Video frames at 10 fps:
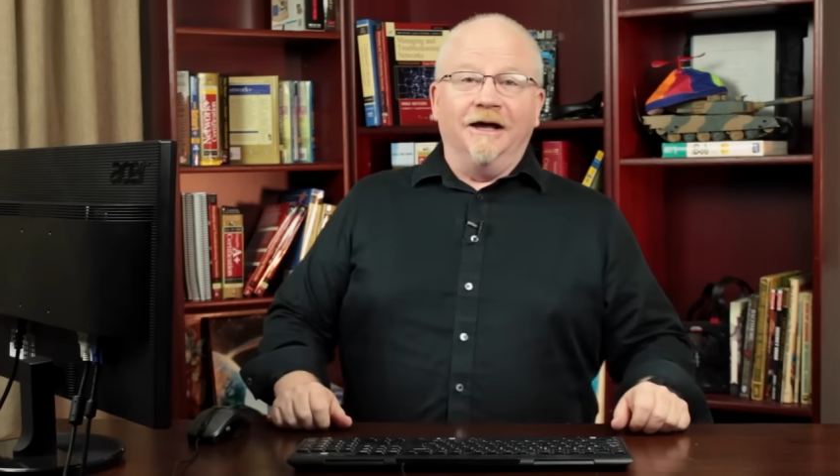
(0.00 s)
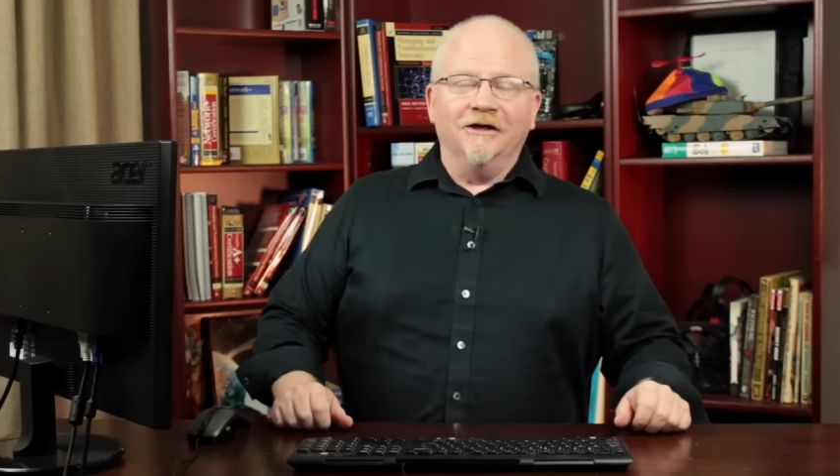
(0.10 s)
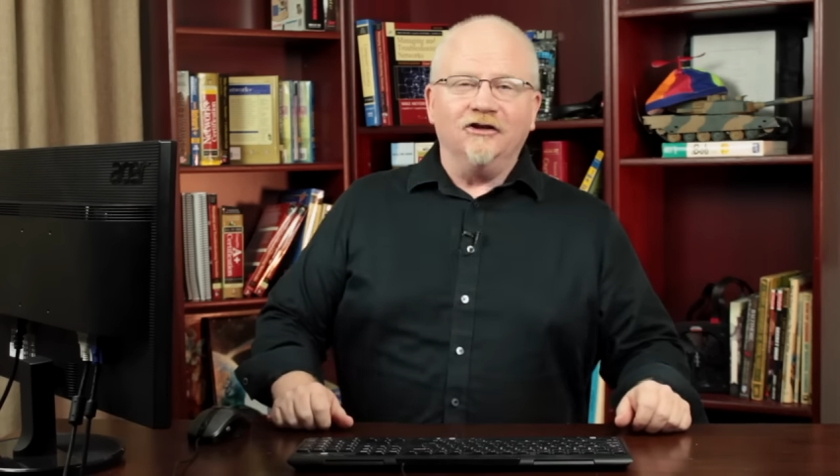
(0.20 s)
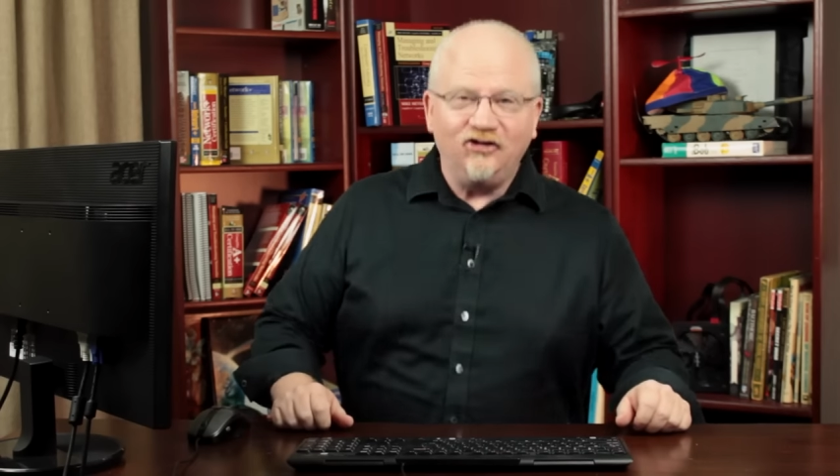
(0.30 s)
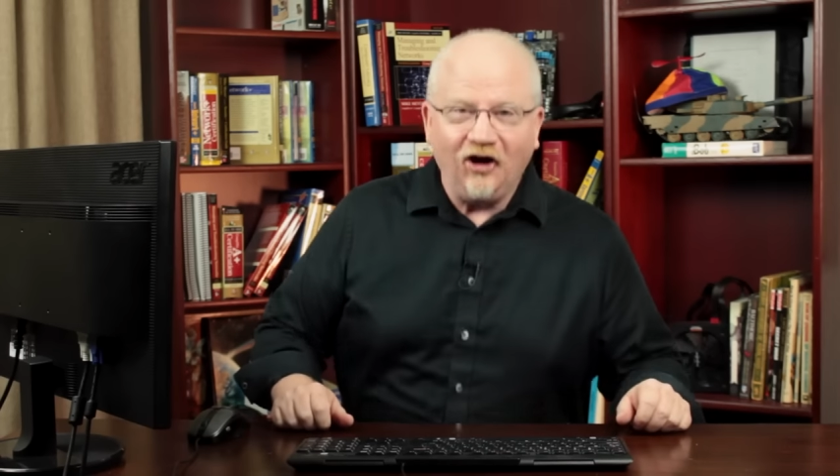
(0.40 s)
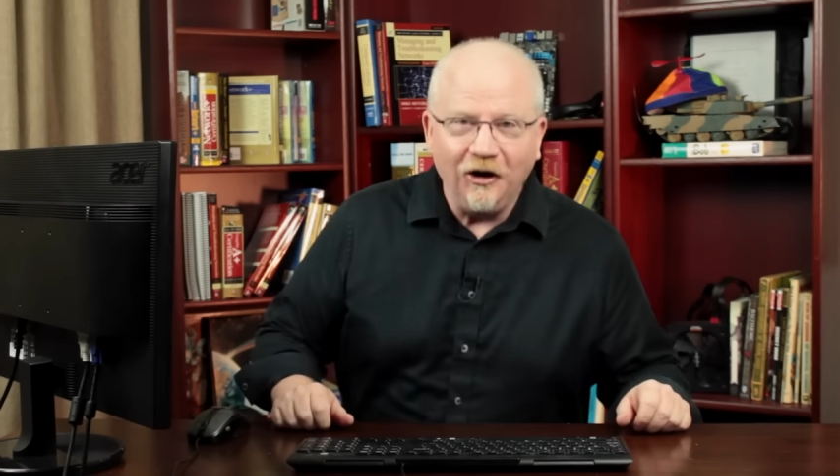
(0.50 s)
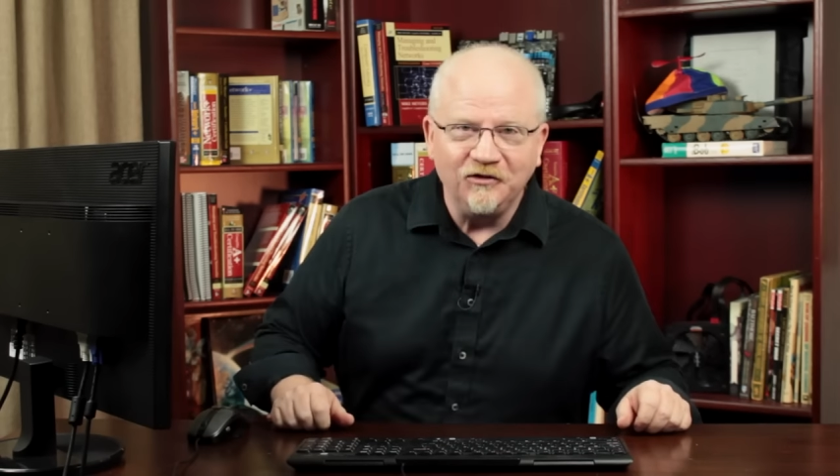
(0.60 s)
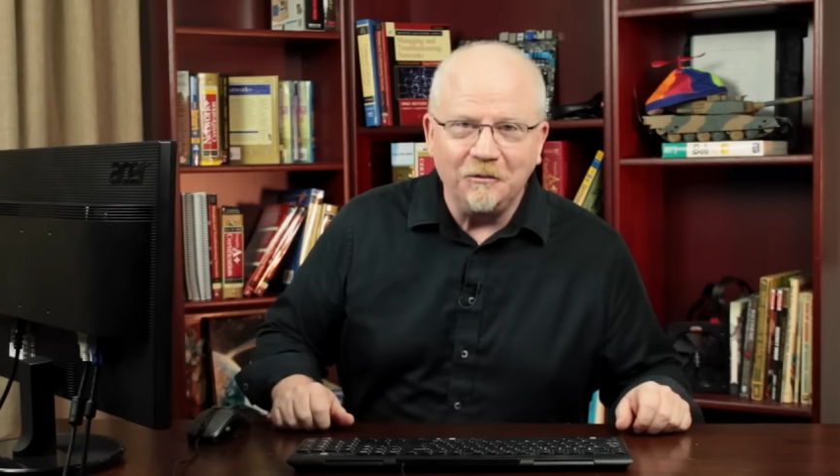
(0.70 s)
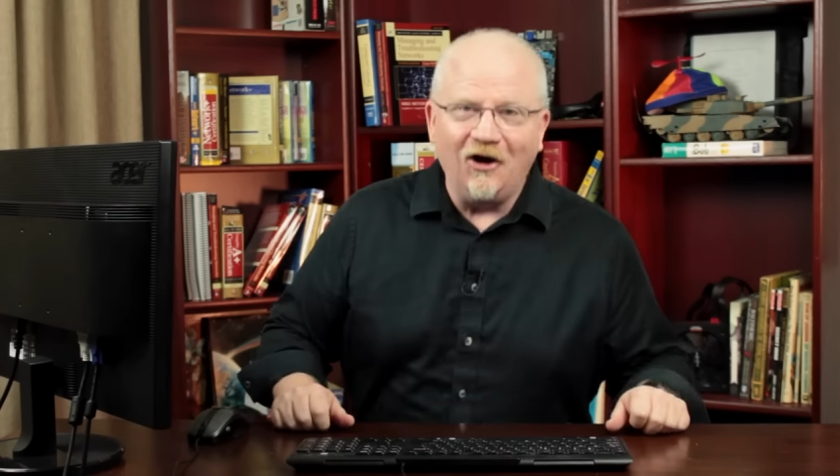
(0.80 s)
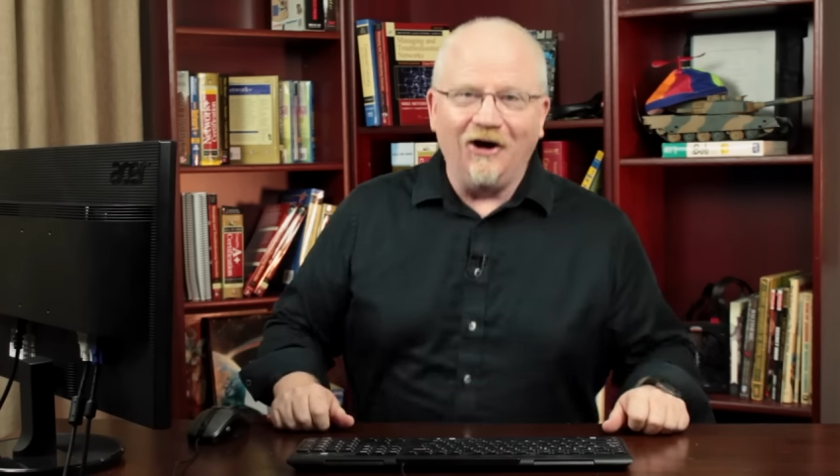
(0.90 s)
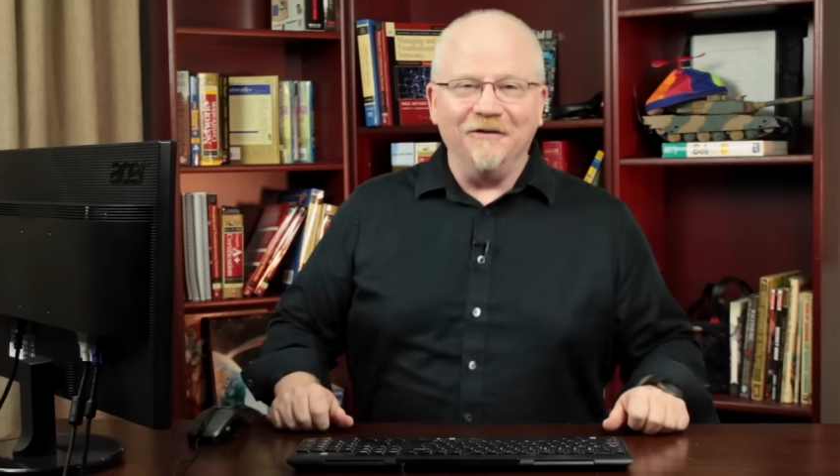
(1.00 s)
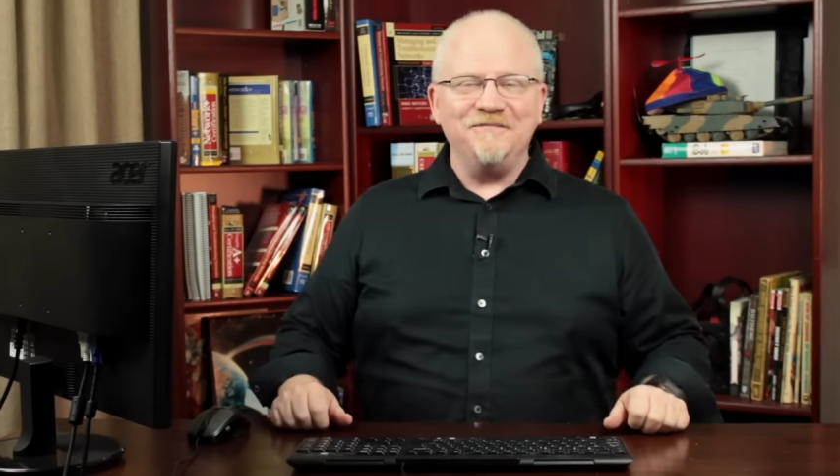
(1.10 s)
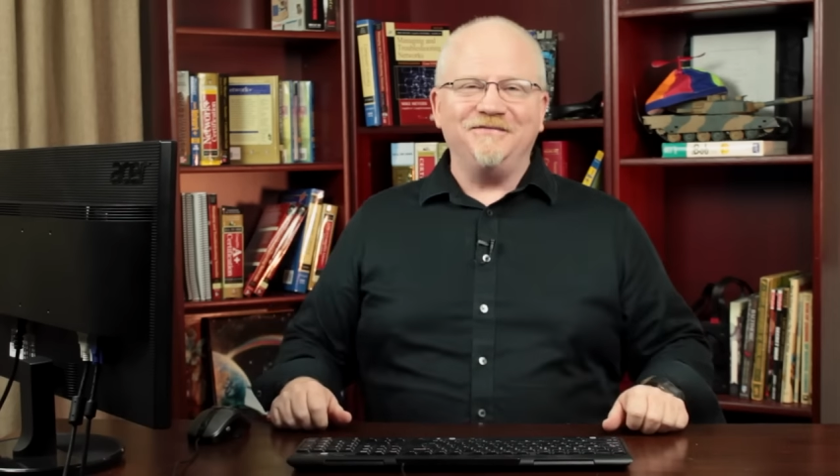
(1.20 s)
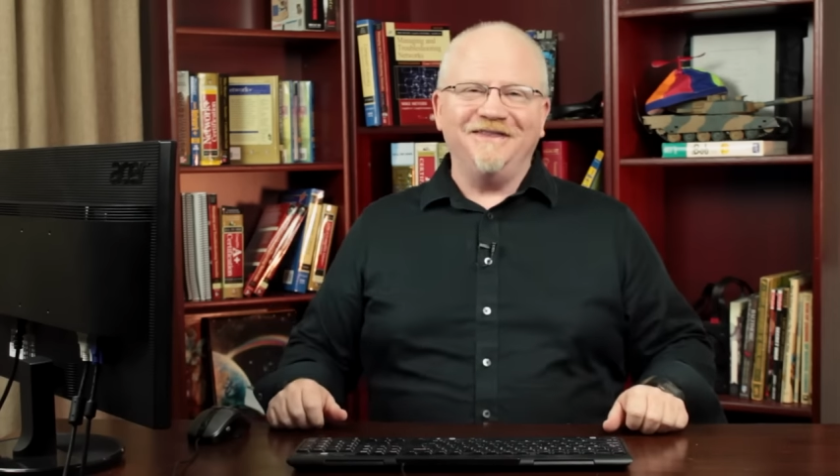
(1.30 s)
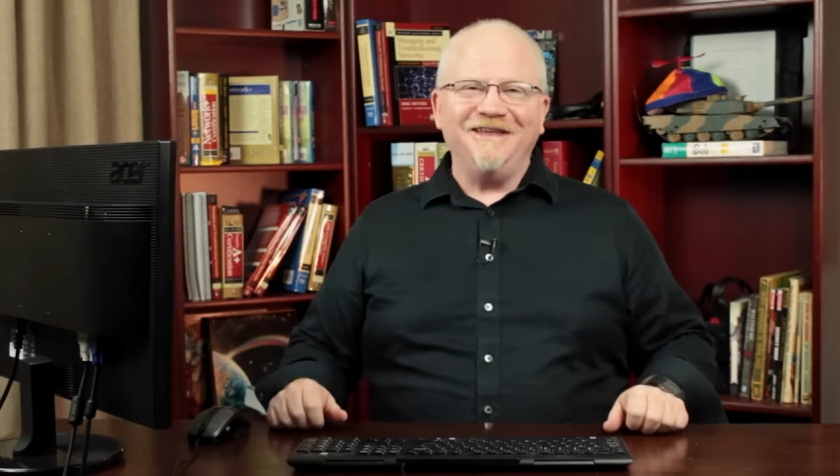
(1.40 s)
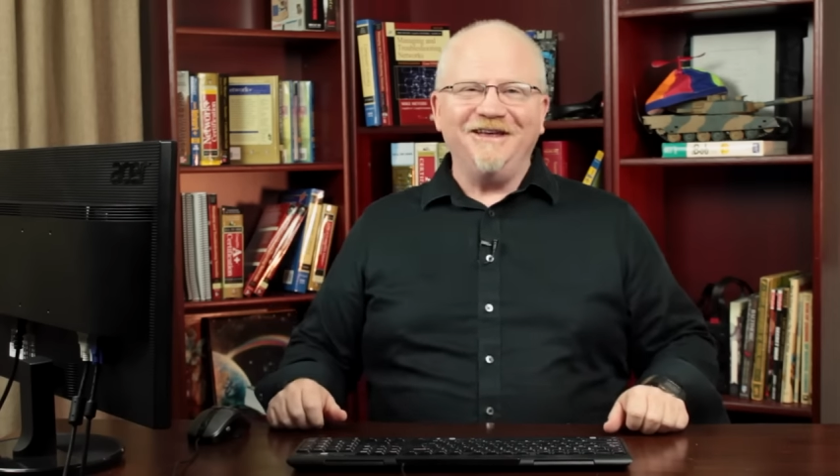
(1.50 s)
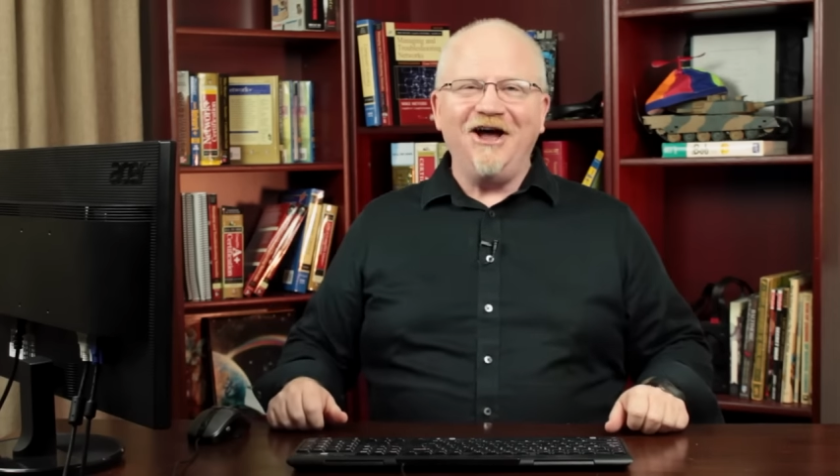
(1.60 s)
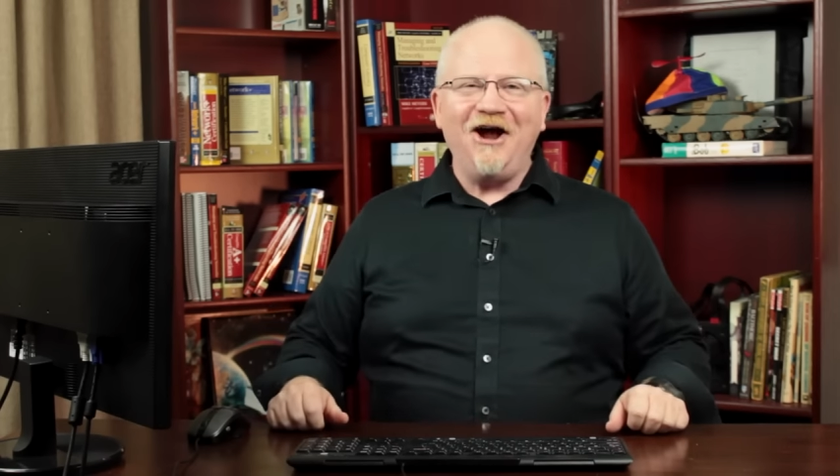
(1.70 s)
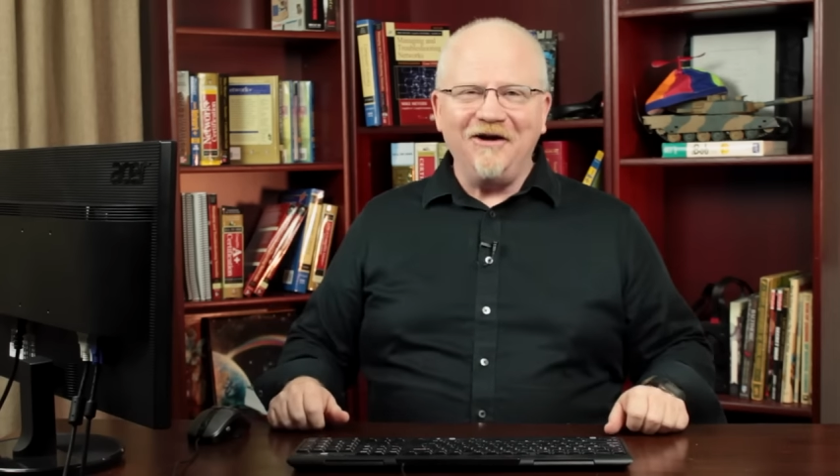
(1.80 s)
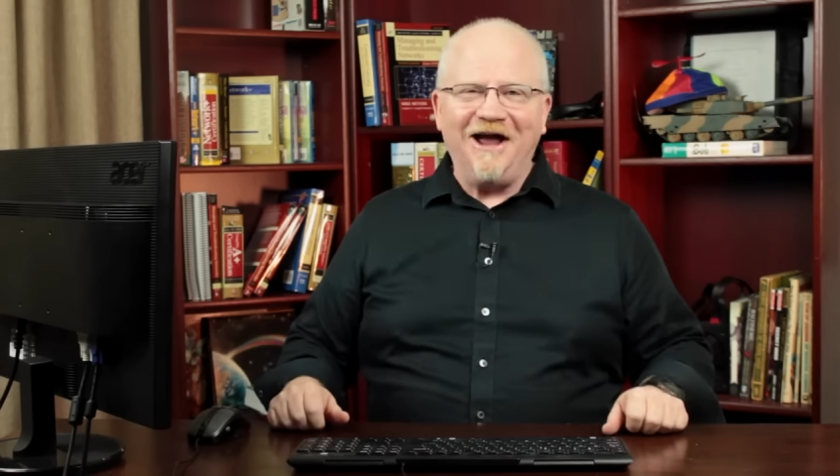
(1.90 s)
The charms bar.
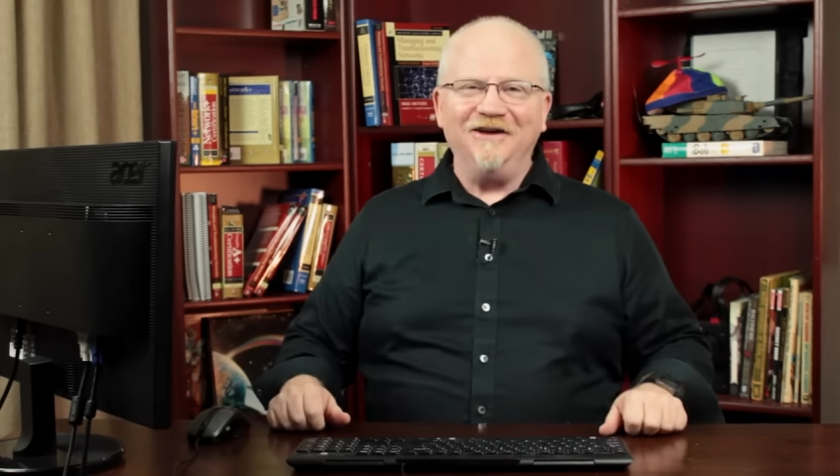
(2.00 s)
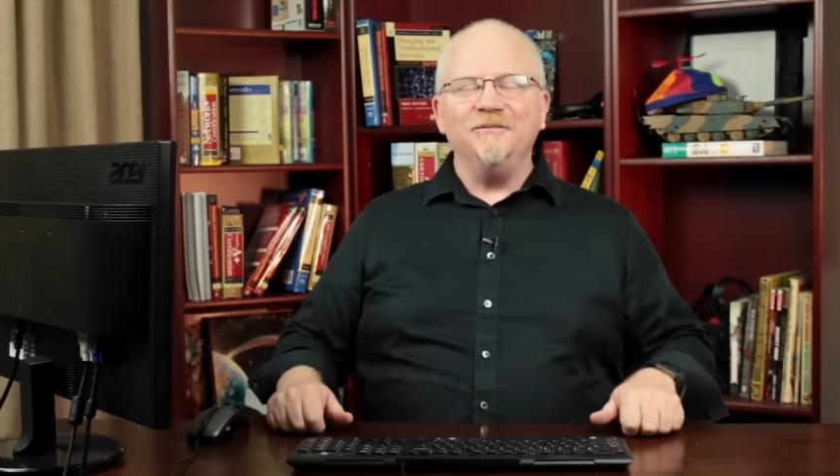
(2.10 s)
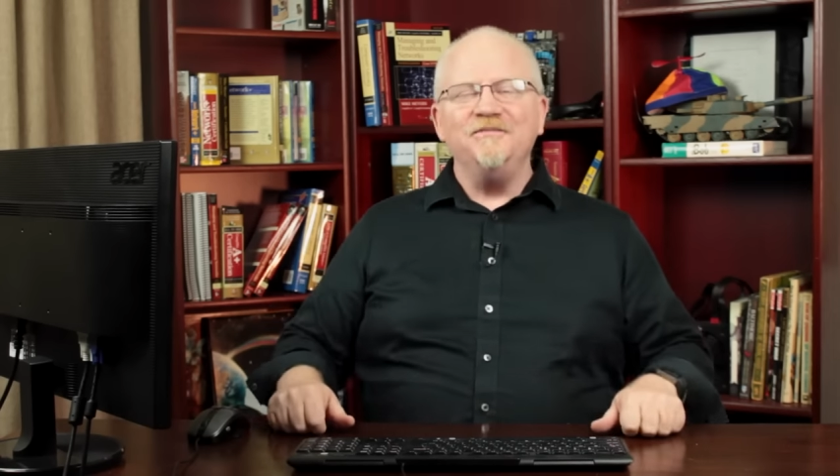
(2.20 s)
All right